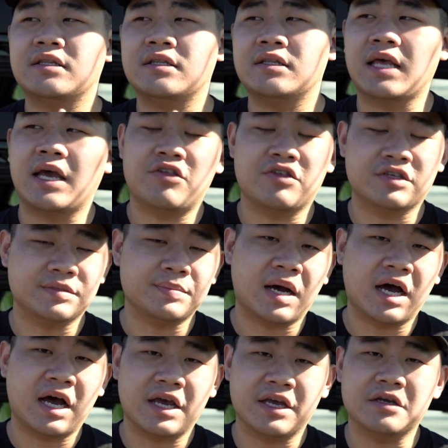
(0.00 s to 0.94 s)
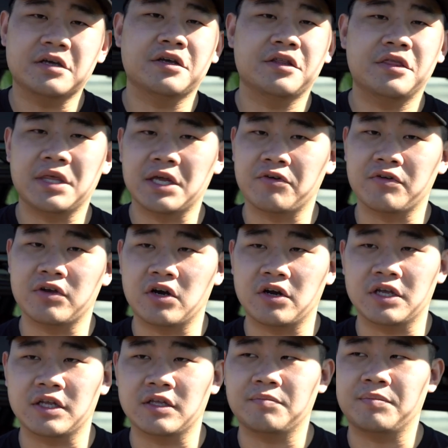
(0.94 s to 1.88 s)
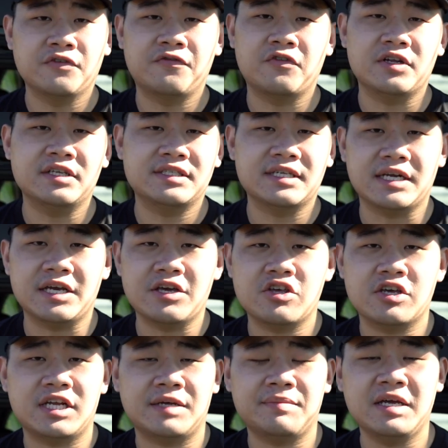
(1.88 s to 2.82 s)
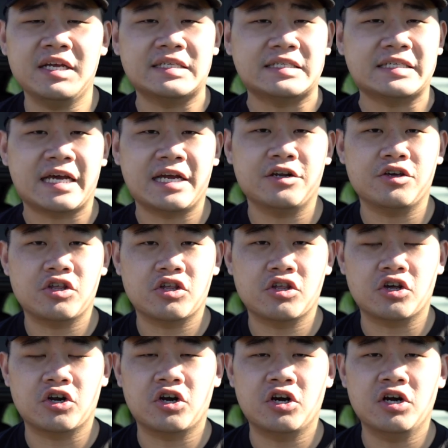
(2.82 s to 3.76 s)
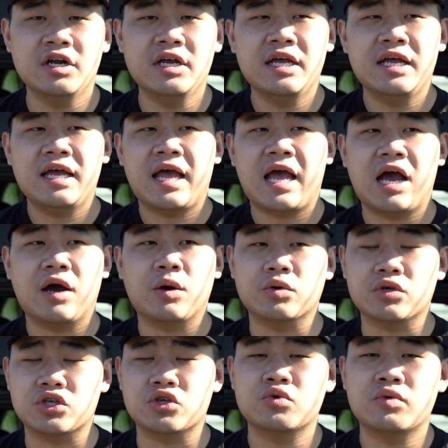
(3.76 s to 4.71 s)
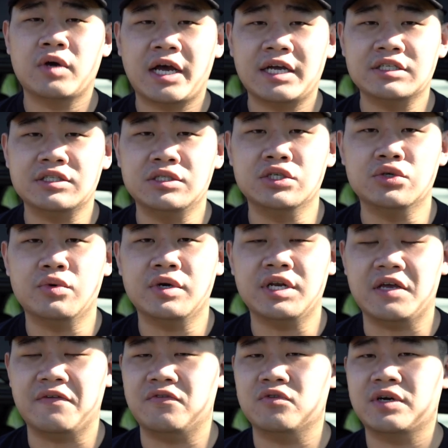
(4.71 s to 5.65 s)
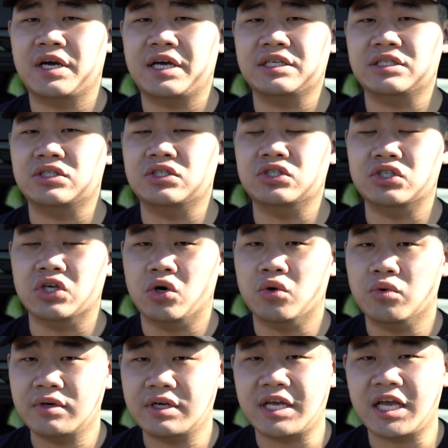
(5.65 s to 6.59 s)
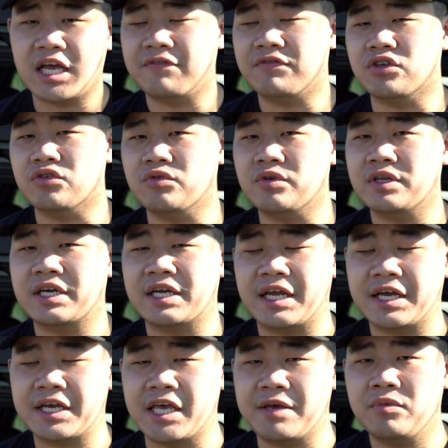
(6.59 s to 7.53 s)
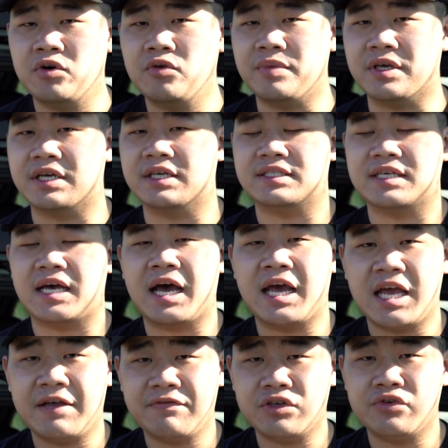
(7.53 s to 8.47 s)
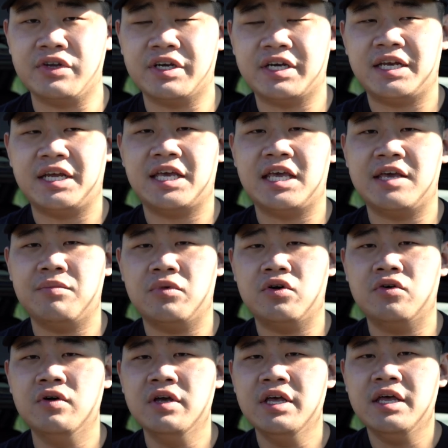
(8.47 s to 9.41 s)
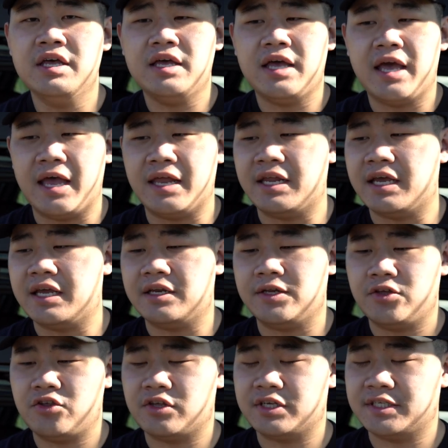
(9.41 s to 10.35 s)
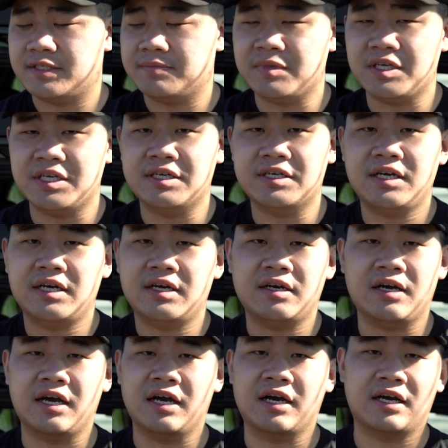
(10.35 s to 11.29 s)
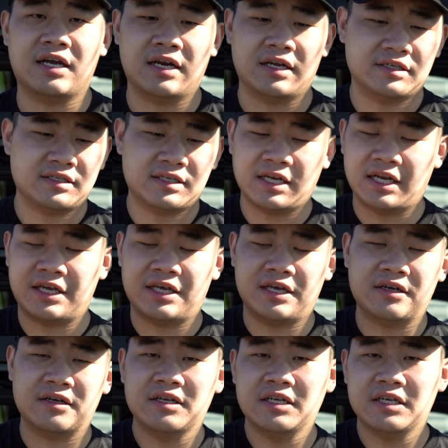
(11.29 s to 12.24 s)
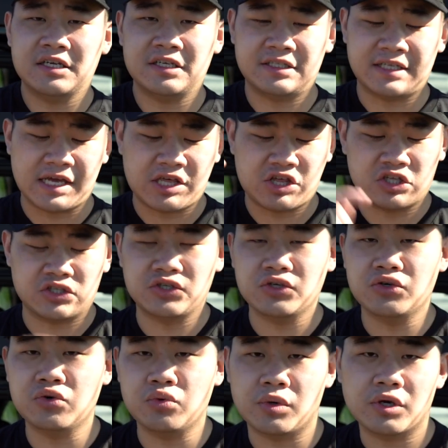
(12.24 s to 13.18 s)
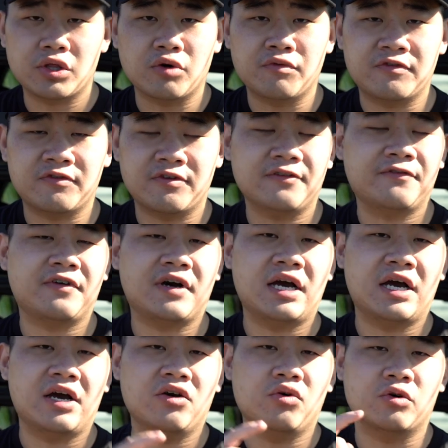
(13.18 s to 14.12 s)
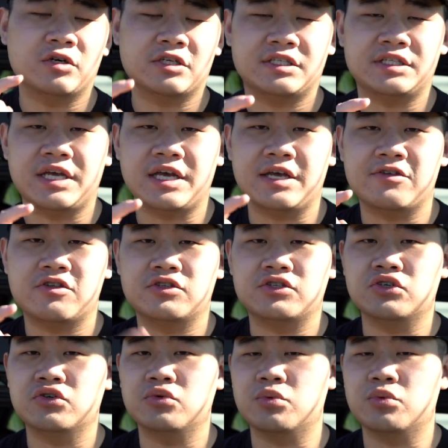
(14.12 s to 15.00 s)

that's just my theory on it. So for installation, I'm not entirely sure how you guys do it if you guys don't have the Unitronic cable, because I have the Unitronic cable, and then it's just me clicking stage 2 with Overrun file or stage 2